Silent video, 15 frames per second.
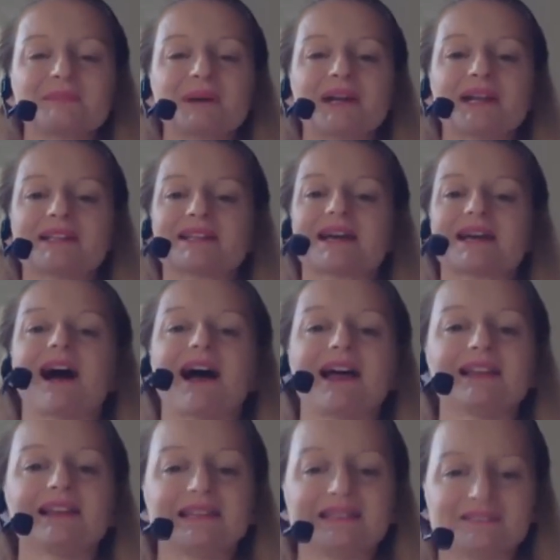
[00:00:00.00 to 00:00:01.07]
but it's
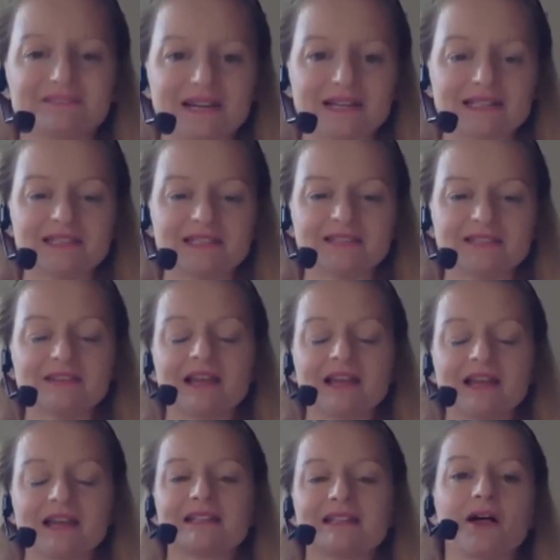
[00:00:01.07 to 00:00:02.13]
highly effective
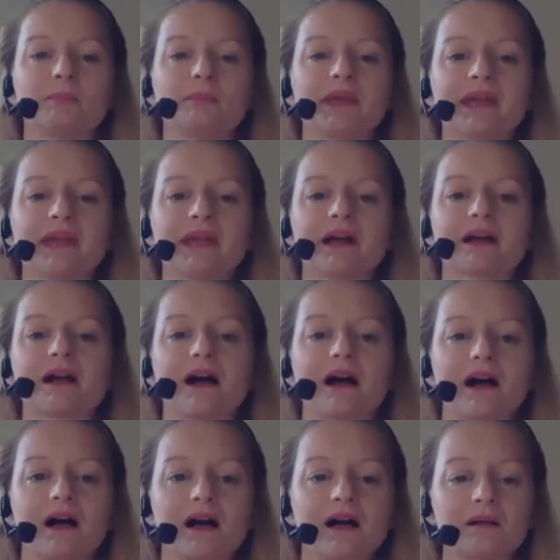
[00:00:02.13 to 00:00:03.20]
to helping
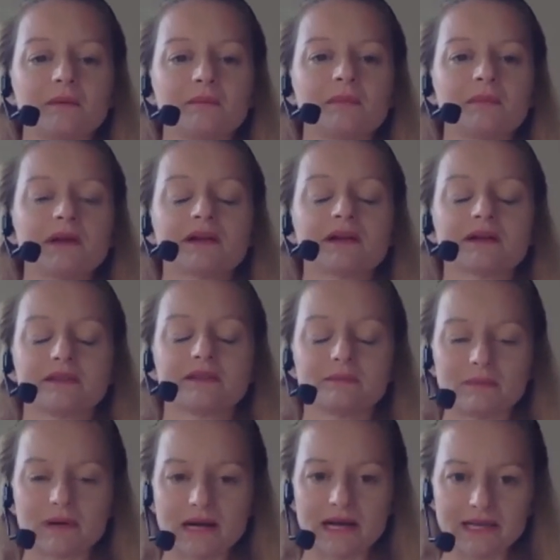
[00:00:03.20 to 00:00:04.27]
calm
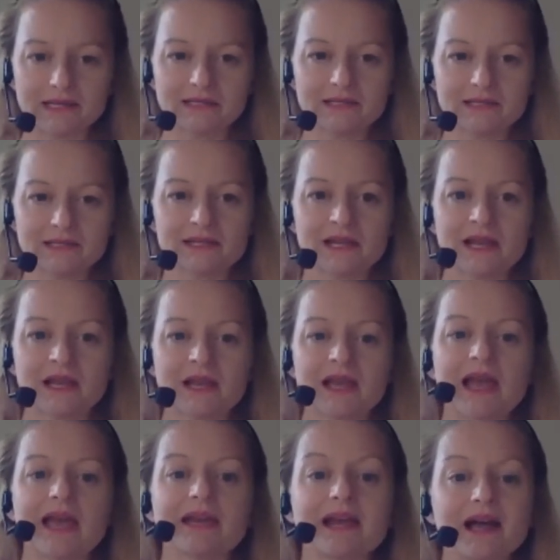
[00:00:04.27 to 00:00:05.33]
the mind
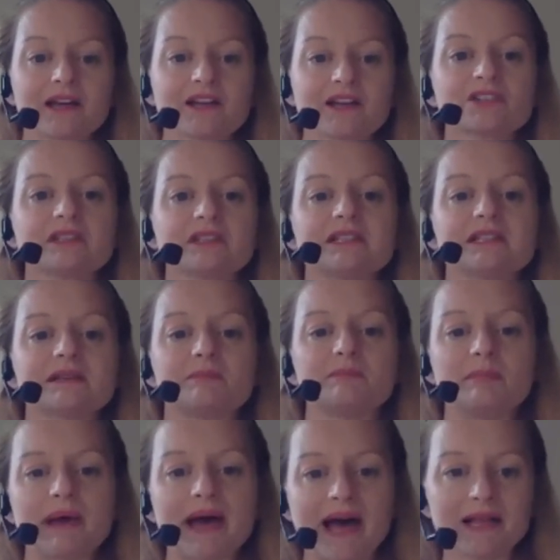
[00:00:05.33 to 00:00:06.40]
and actually
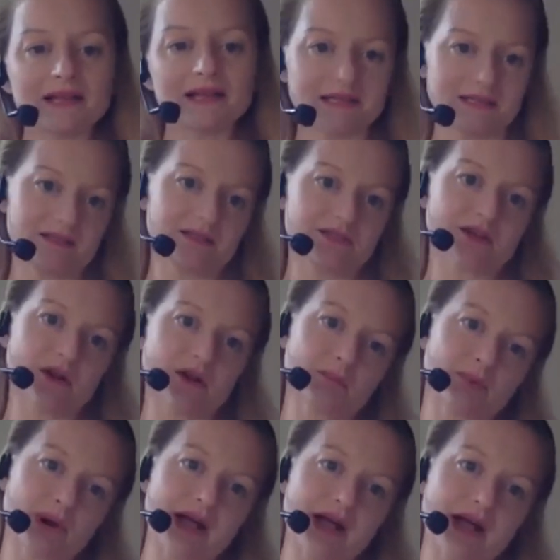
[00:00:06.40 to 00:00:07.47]
to
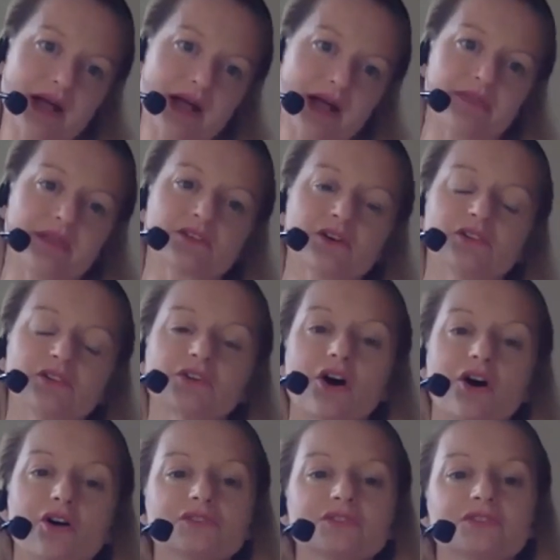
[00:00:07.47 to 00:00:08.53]
balance our breath. It's
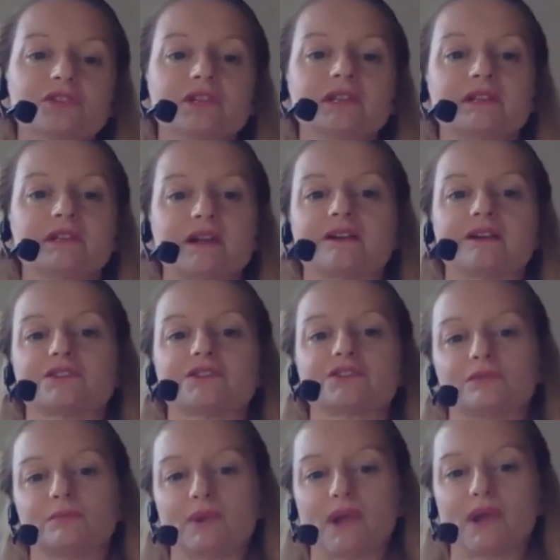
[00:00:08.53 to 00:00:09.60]
called alternate
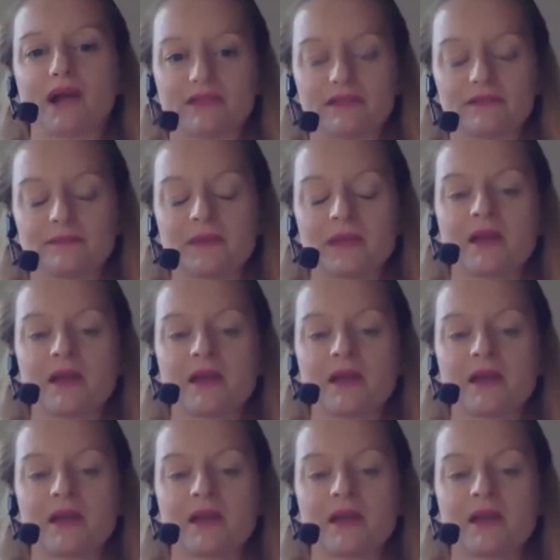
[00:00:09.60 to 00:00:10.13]
nostril breath.